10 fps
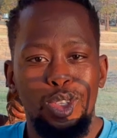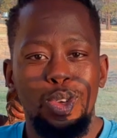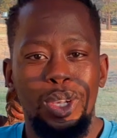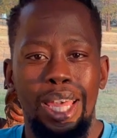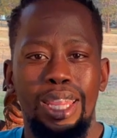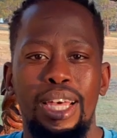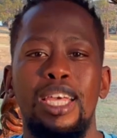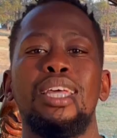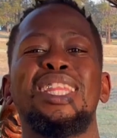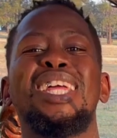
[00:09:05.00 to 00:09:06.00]
together
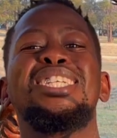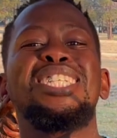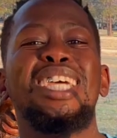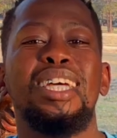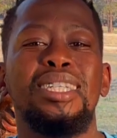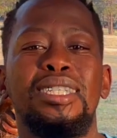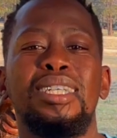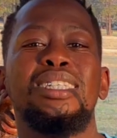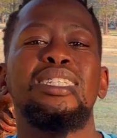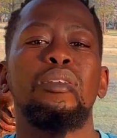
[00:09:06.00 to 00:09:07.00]
that shares
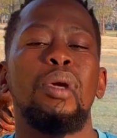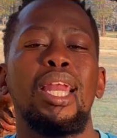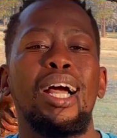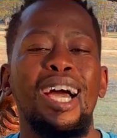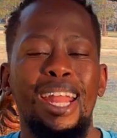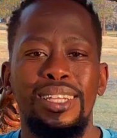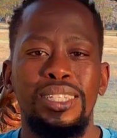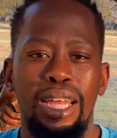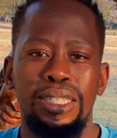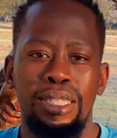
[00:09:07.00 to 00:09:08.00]
similar
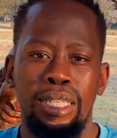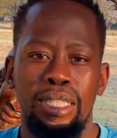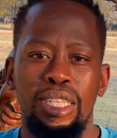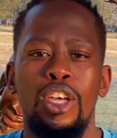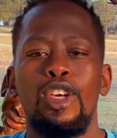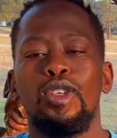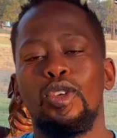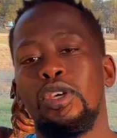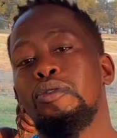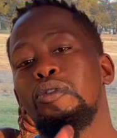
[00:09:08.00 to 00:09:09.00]
characteristics. So
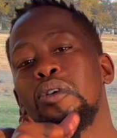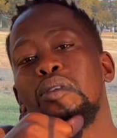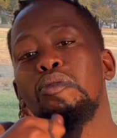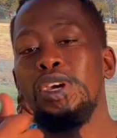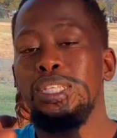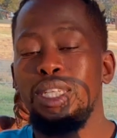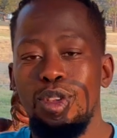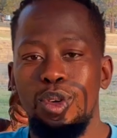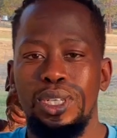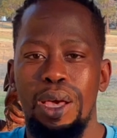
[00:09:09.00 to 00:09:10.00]
if you invest in
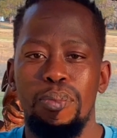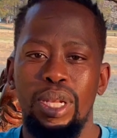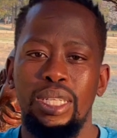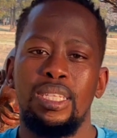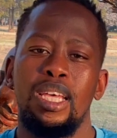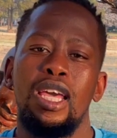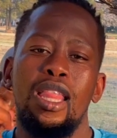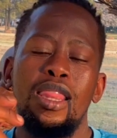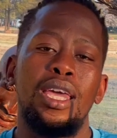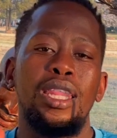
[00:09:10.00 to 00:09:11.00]
those companies,
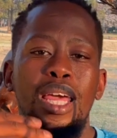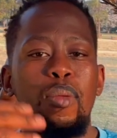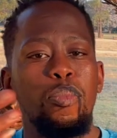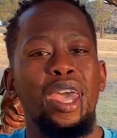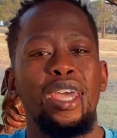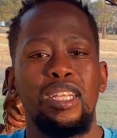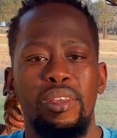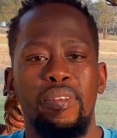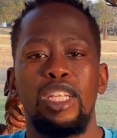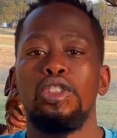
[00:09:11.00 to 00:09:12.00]
they then pay
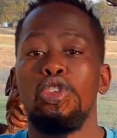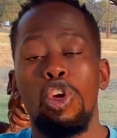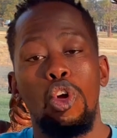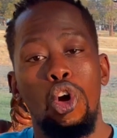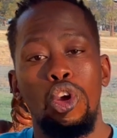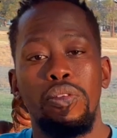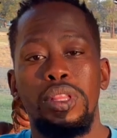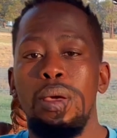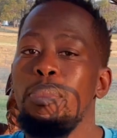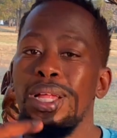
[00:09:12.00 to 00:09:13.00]
dividends. Not all of
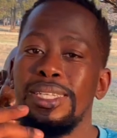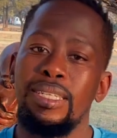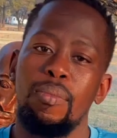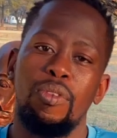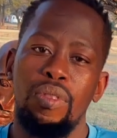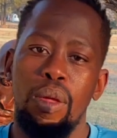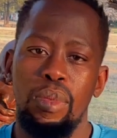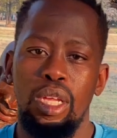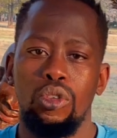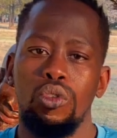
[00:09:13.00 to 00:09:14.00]
them, but some of them
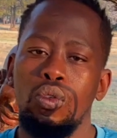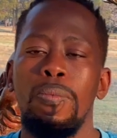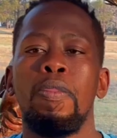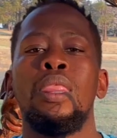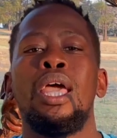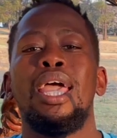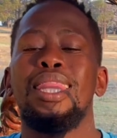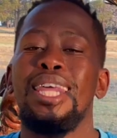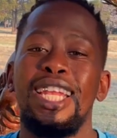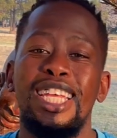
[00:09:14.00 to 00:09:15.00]
they do. And
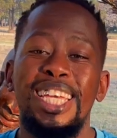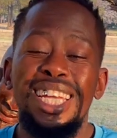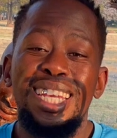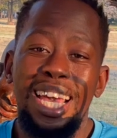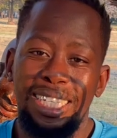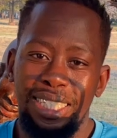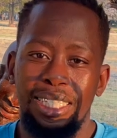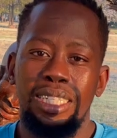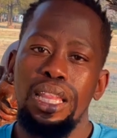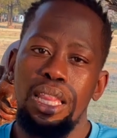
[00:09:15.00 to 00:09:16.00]
then
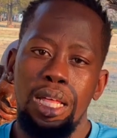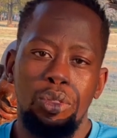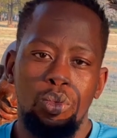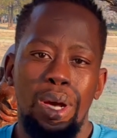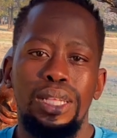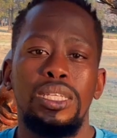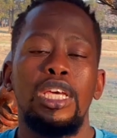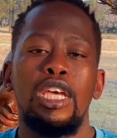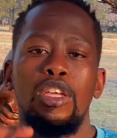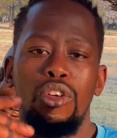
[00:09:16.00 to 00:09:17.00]
indexes, that's what
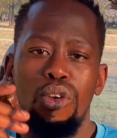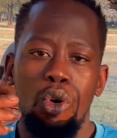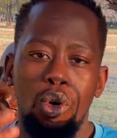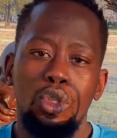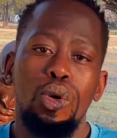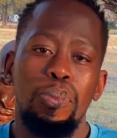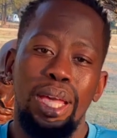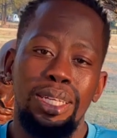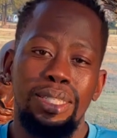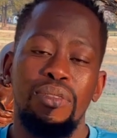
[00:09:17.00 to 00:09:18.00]
also
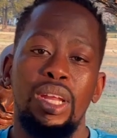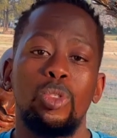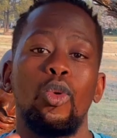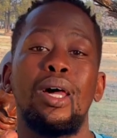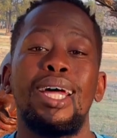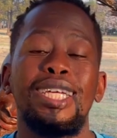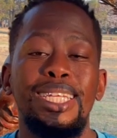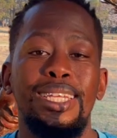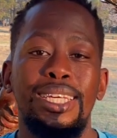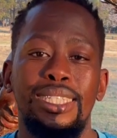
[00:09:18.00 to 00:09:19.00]
pays dividends. What are
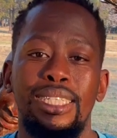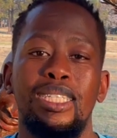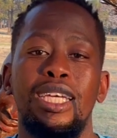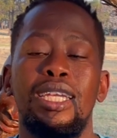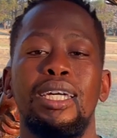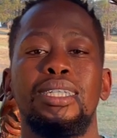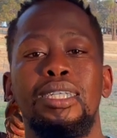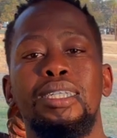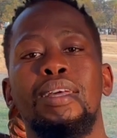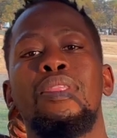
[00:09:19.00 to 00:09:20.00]
indexes? Indexes